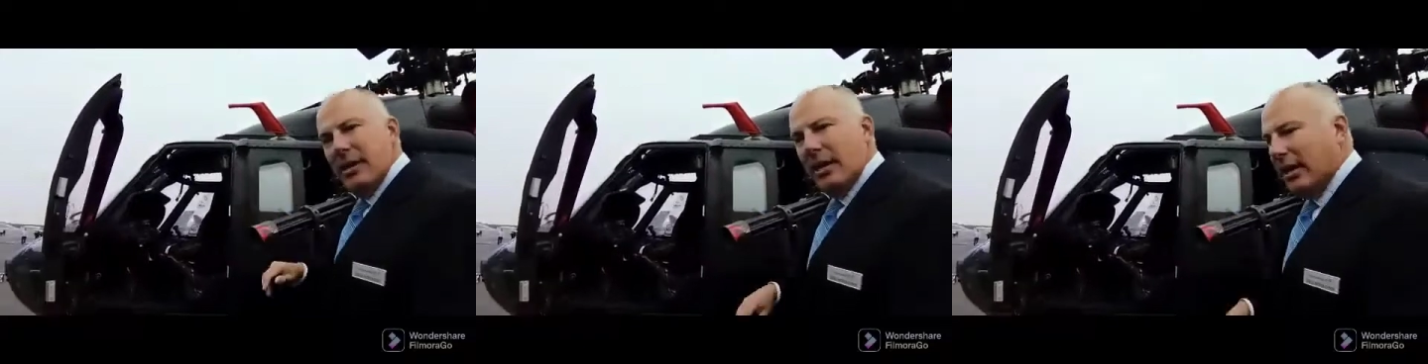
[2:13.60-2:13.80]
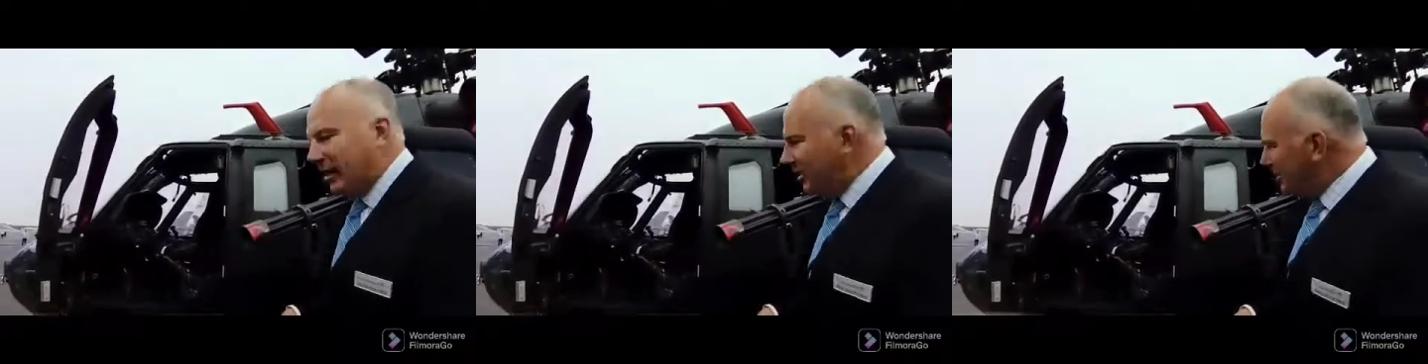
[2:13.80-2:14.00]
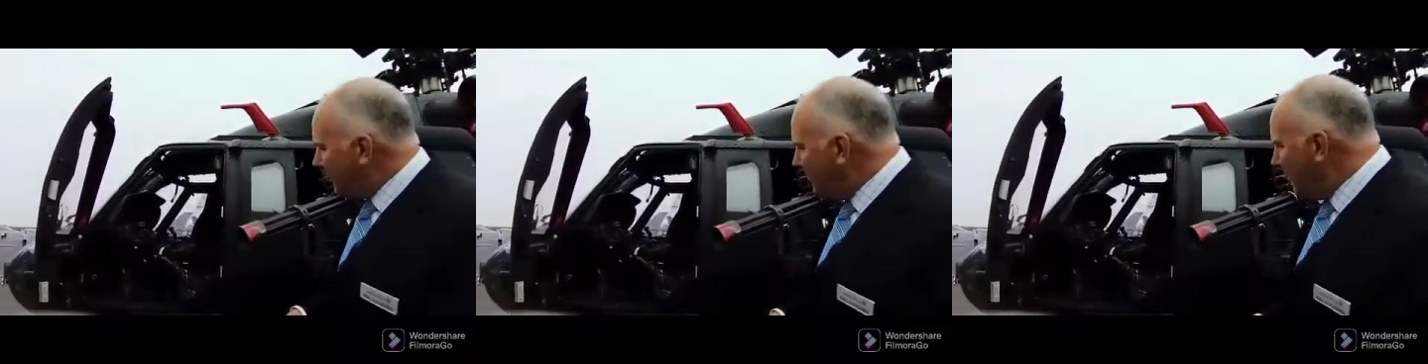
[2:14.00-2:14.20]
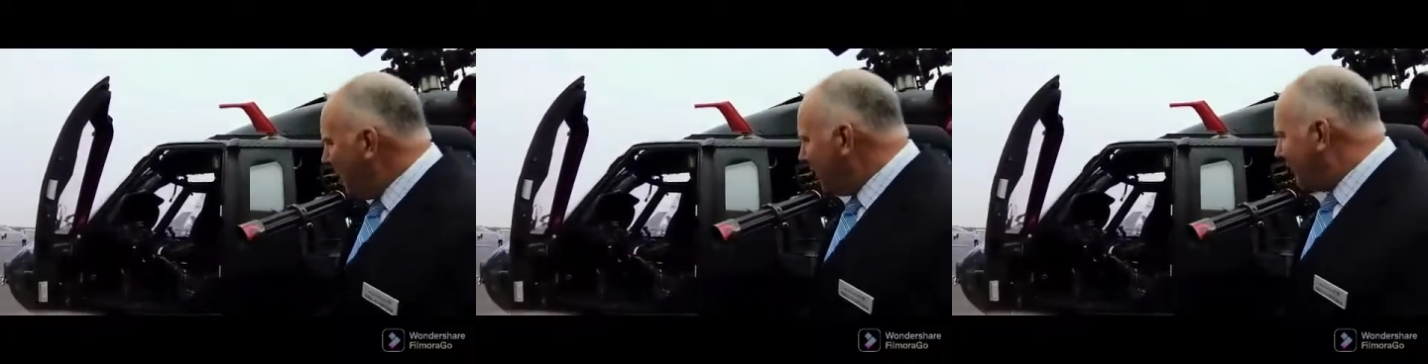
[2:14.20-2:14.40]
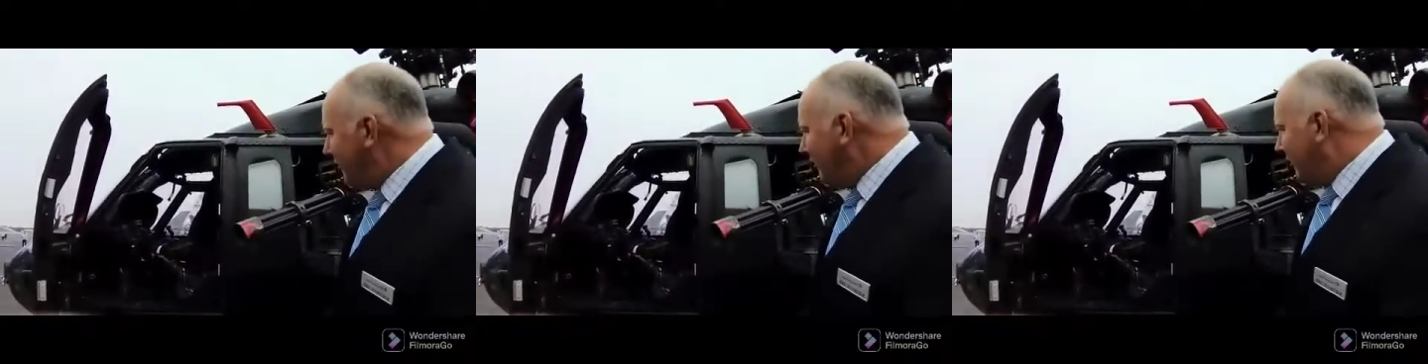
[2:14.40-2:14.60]
it is a
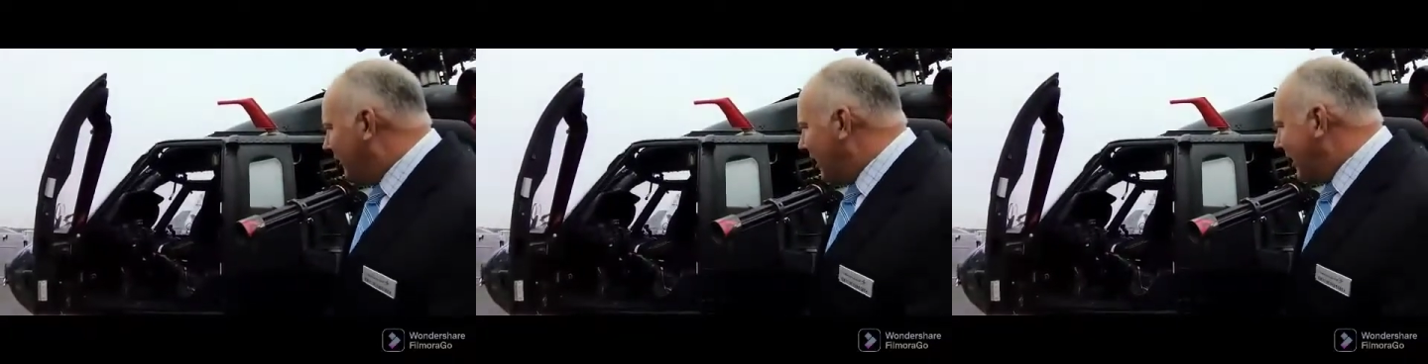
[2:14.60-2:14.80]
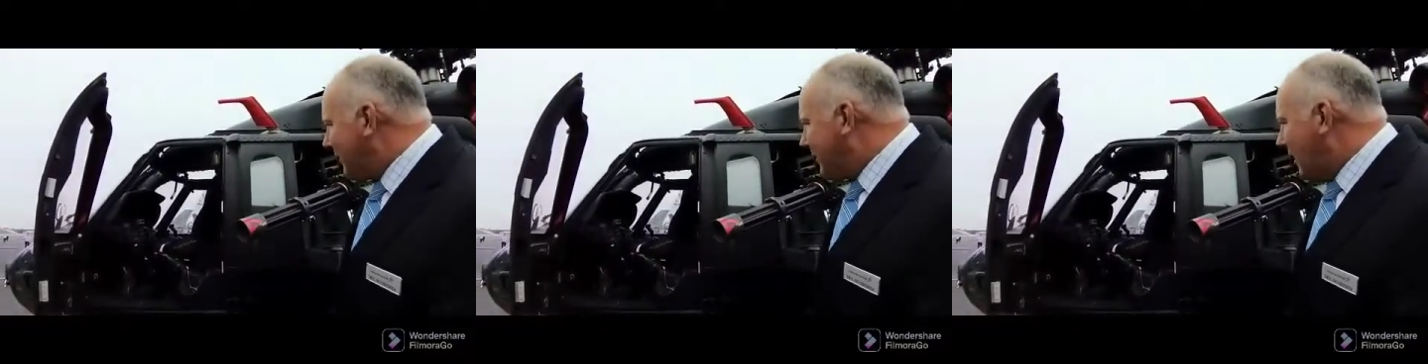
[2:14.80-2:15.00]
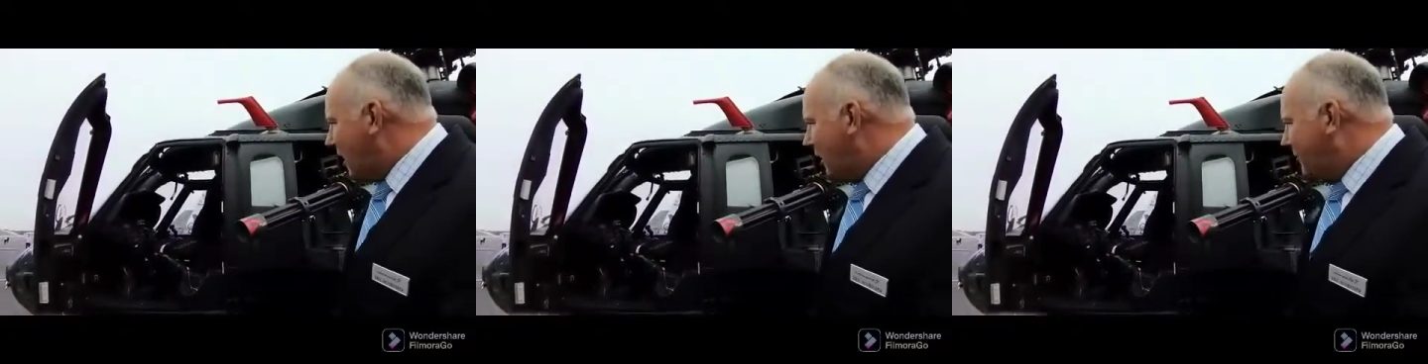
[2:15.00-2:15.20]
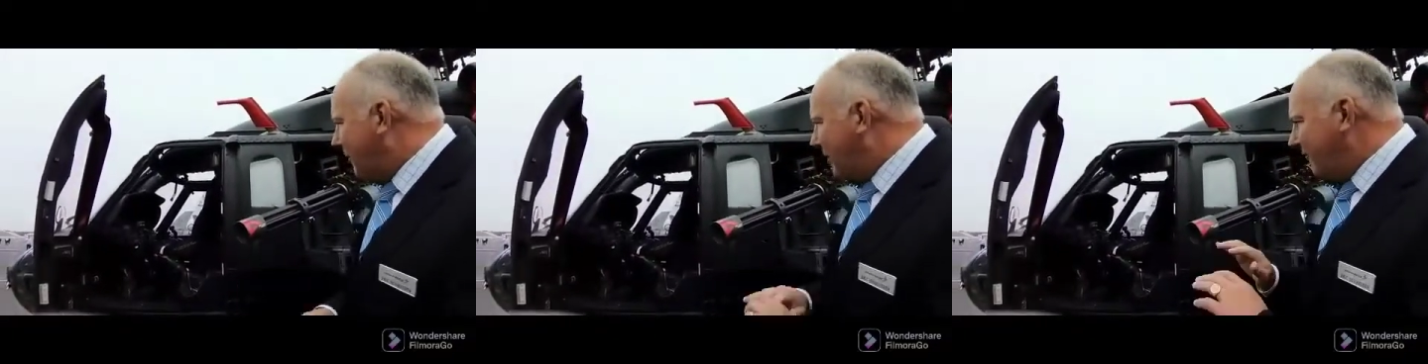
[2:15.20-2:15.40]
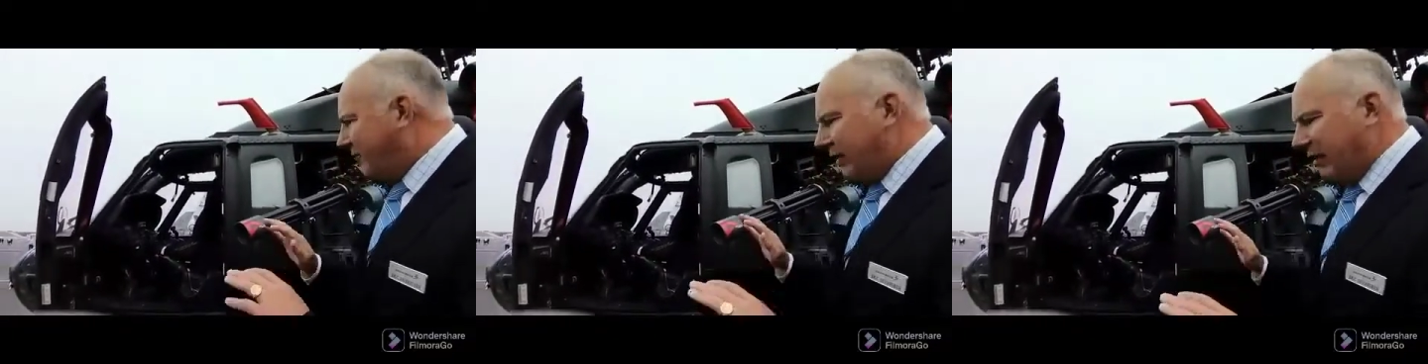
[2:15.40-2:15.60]
modern glass
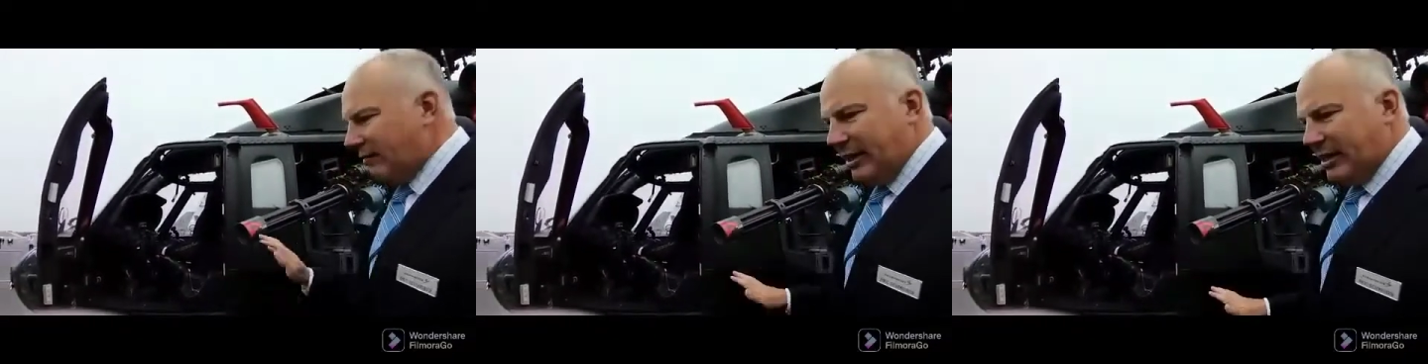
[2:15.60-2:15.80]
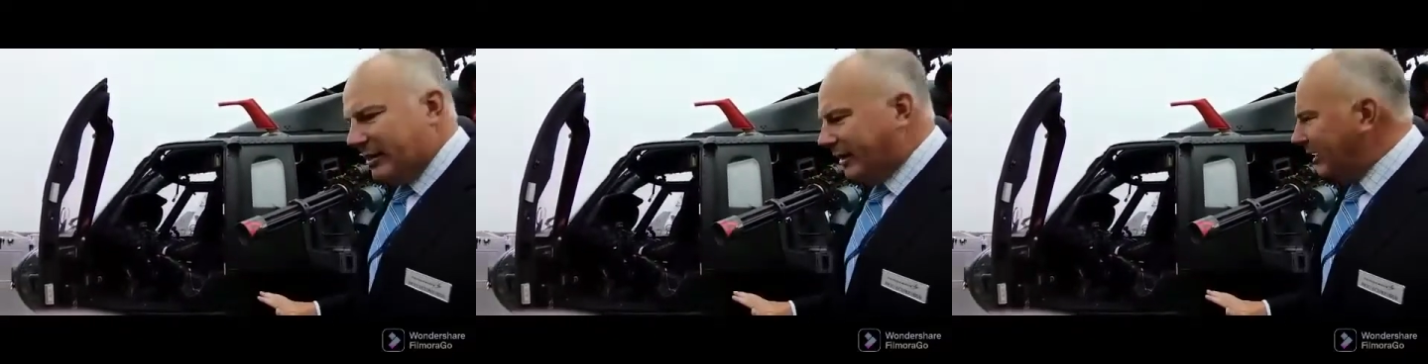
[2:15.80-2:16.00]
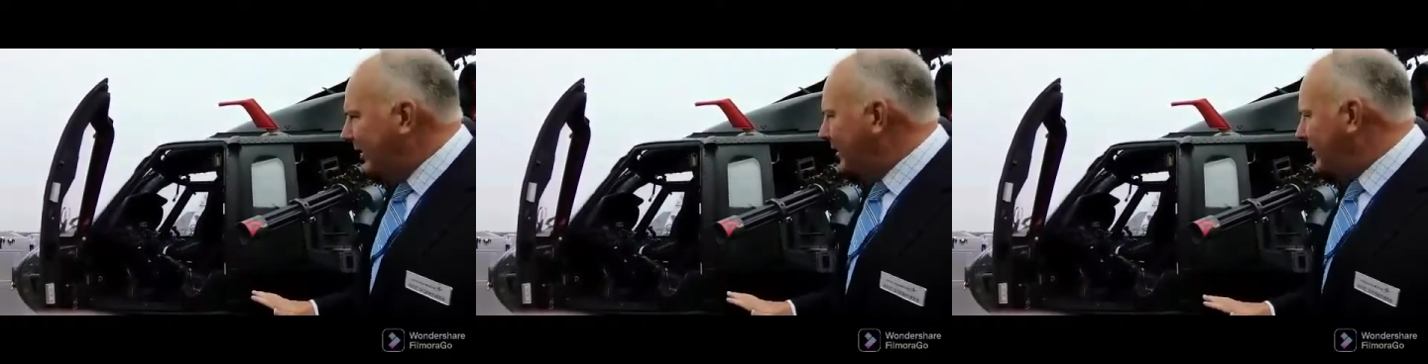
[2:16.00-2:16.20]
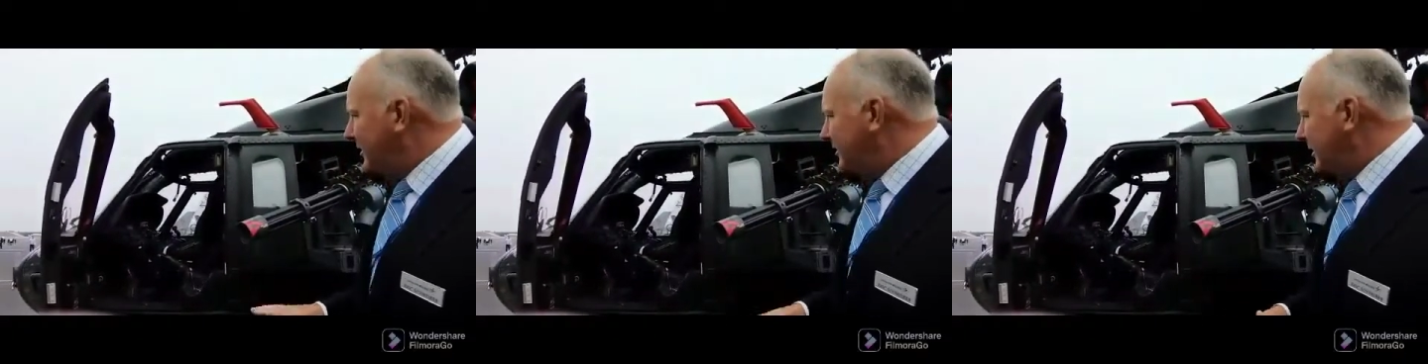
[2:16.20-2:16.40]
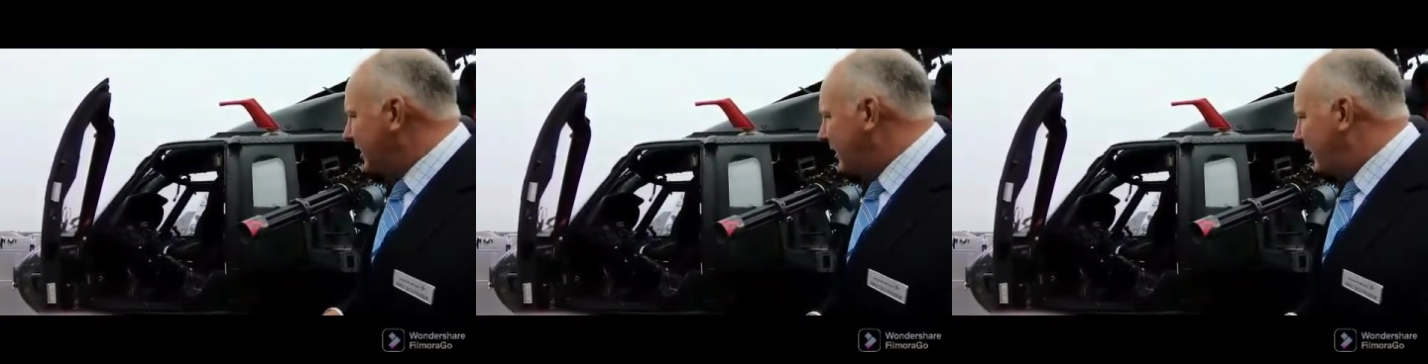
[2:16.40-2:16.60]
cockpit, very clean
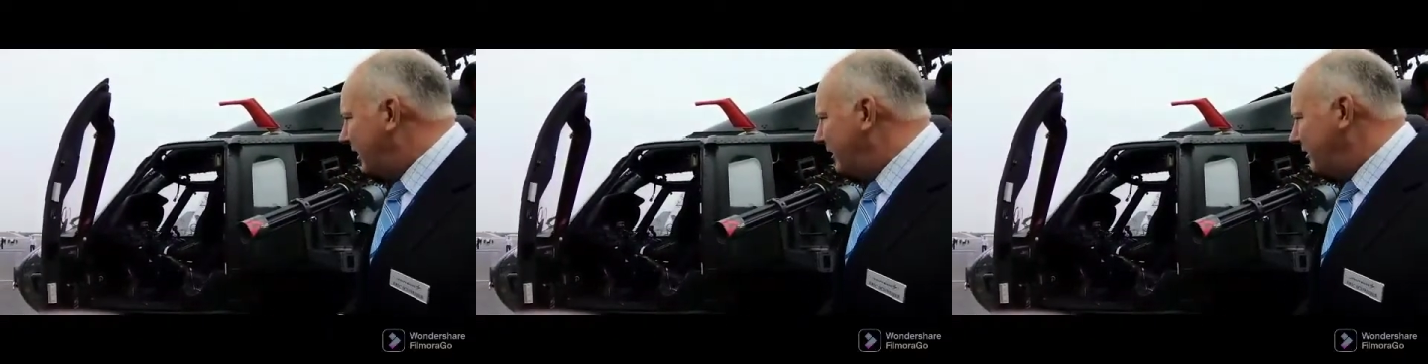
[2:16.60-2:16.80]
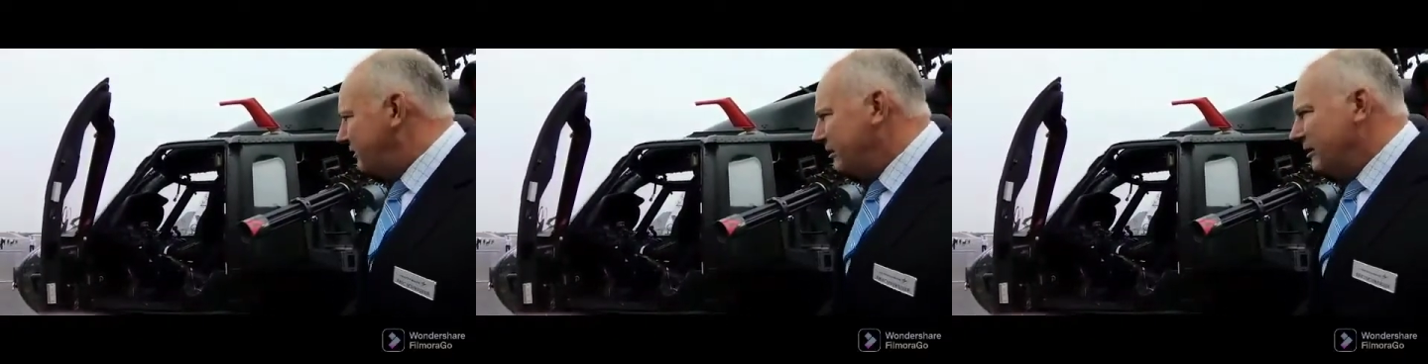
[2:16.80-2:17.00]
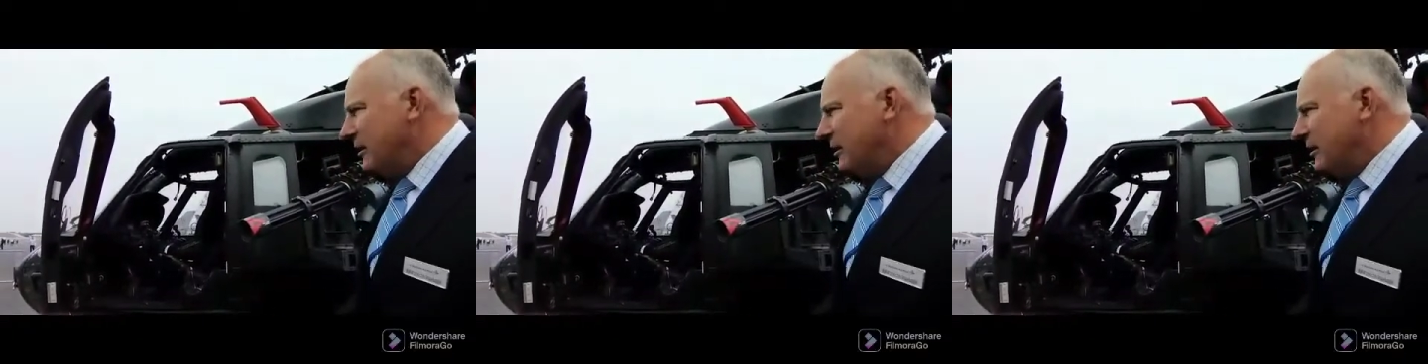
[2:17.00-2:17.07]
design.